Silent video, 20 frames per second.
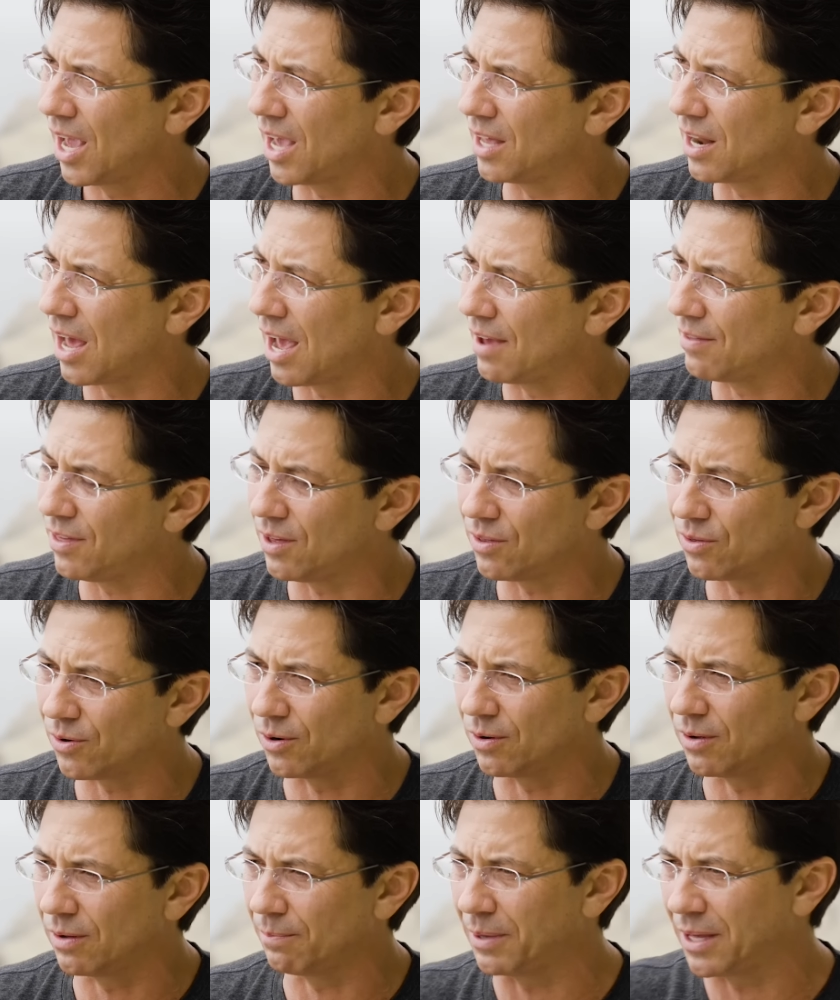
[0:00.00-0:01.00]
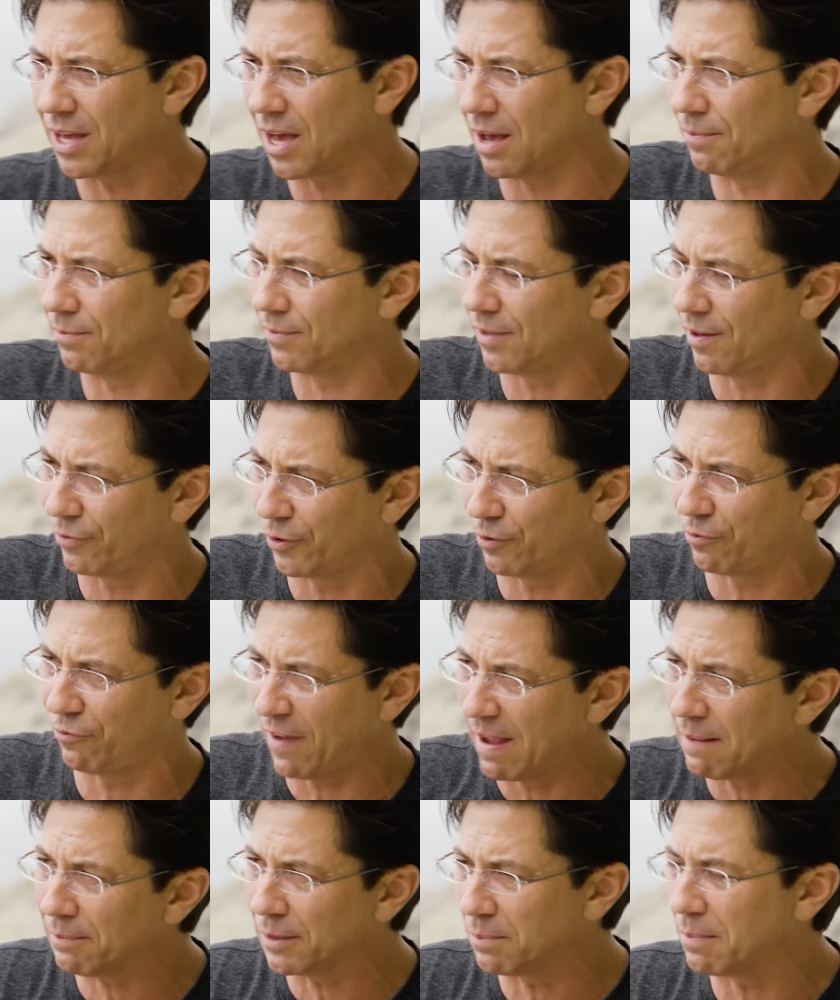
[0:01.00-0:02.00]
Yeah. And I've either become, if they're
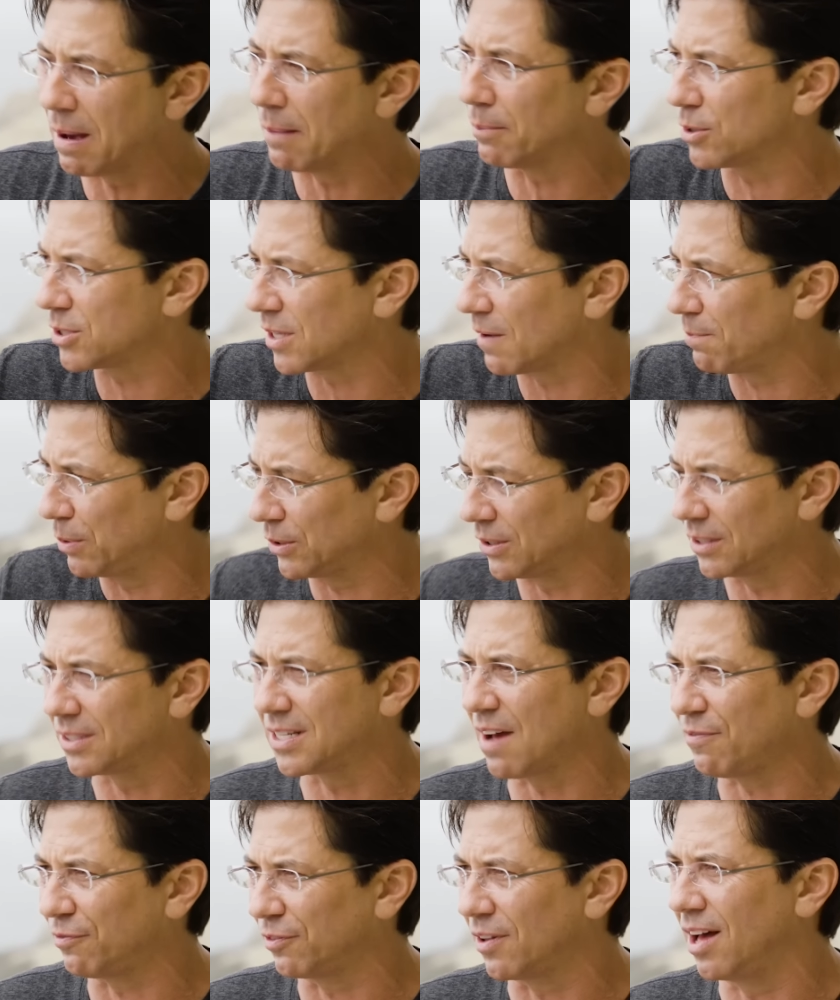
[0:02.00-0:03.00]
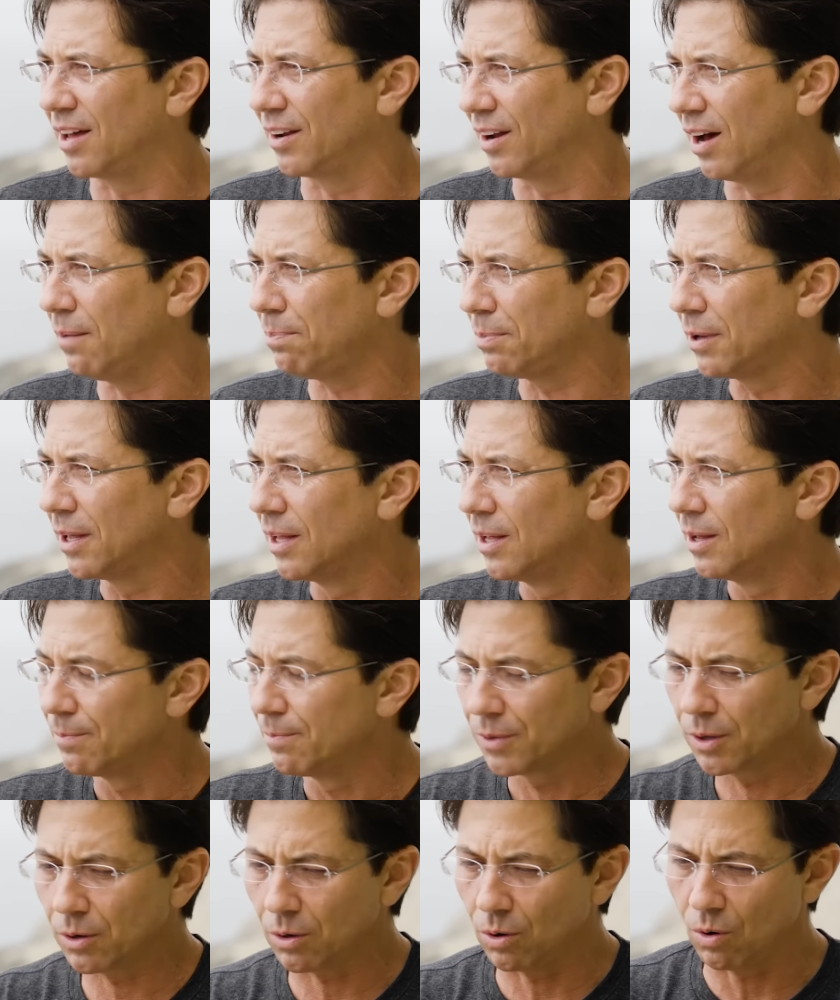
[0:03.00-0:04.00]
family members, I've put the Teflon up,
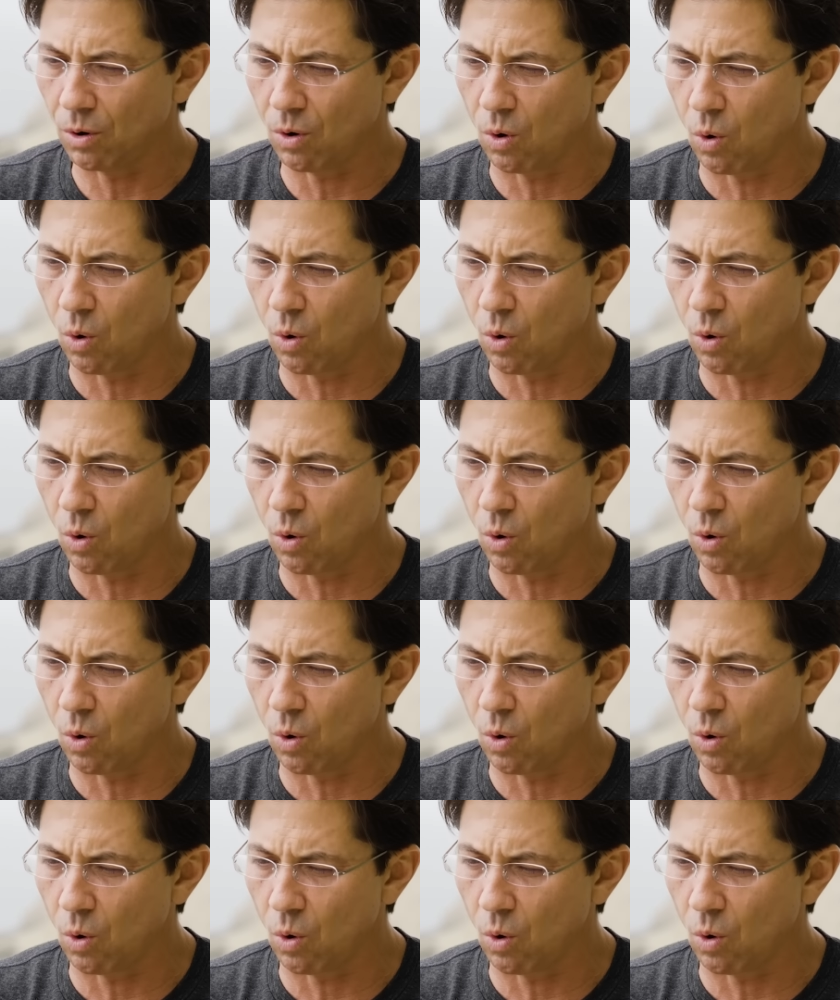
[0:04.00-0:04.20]
yep.